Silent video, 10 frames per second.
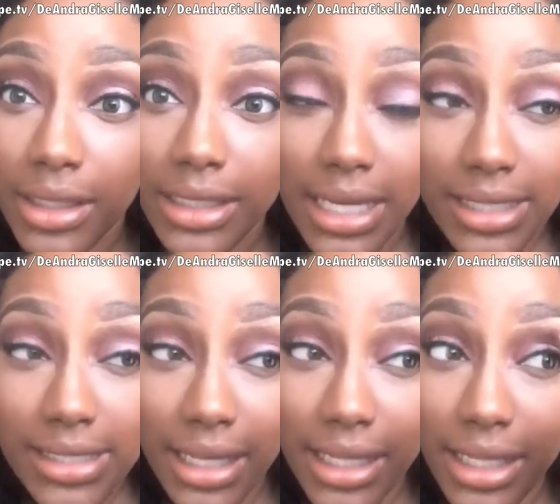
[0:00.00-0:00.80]

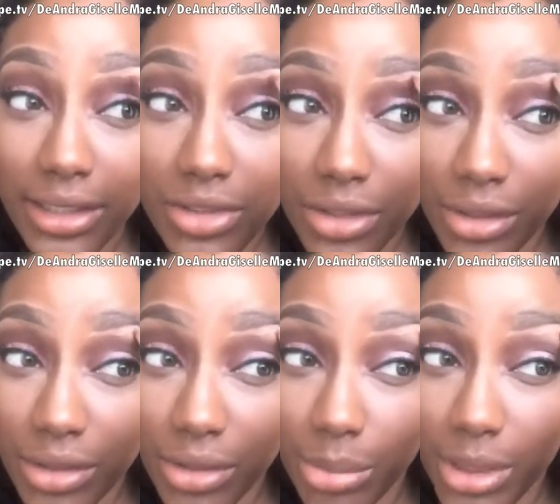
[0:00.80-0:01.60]
Yes, I can show
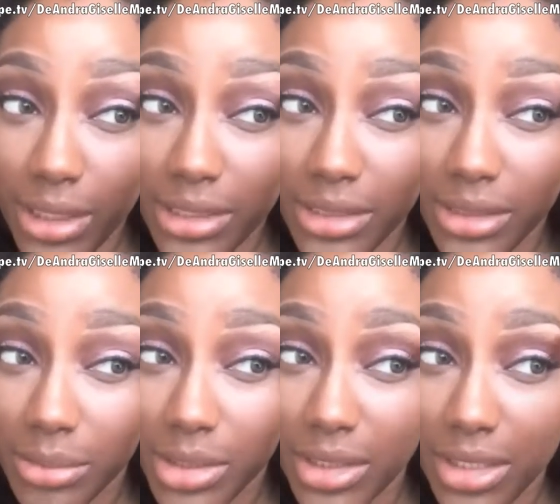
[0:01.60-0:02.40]
you the brush.
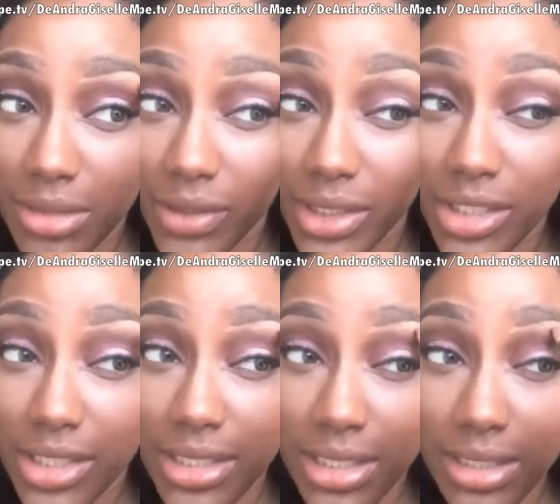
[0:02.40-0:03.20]
Let me just finish.
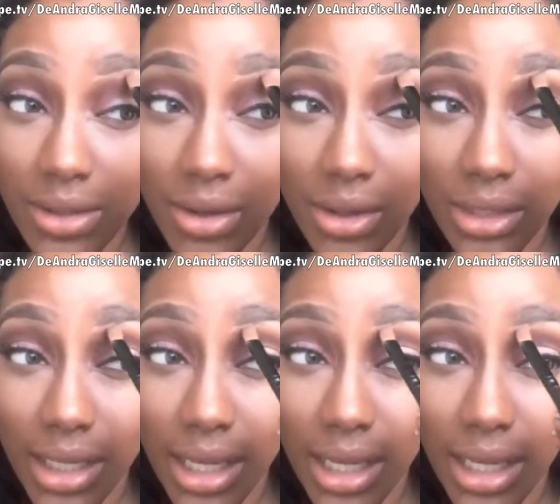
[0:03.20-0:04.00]
This is called
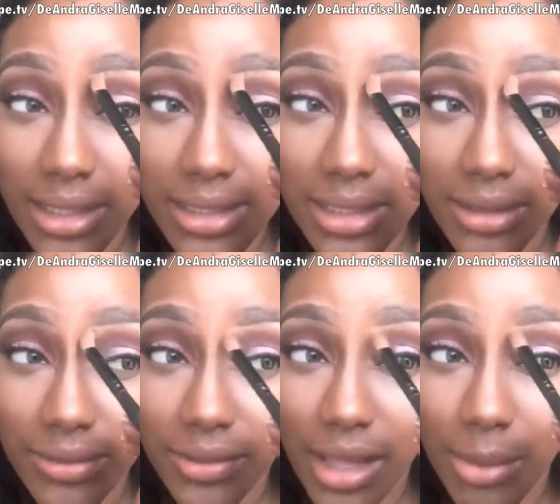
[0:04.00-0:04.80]
a
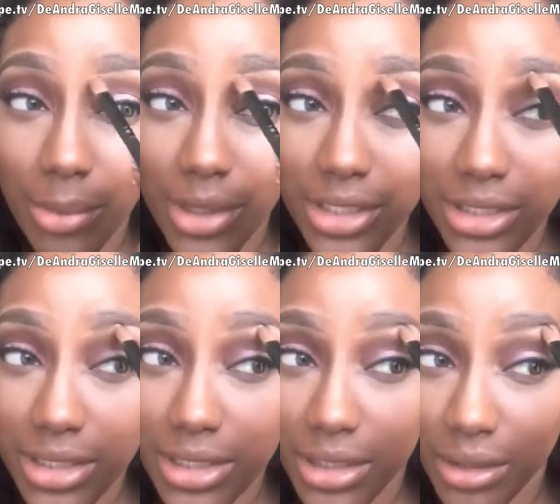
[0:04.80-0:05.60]
stiff flat brush.
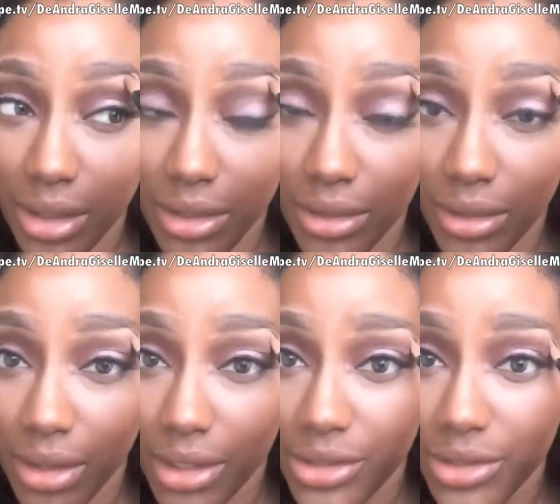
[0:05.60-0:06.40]
It's on the
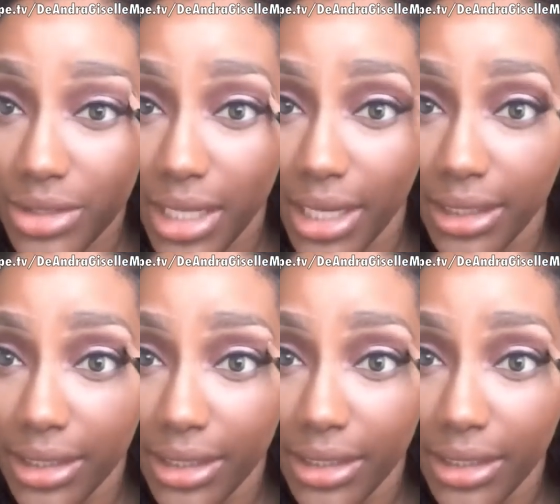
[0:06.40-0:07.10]
larger side.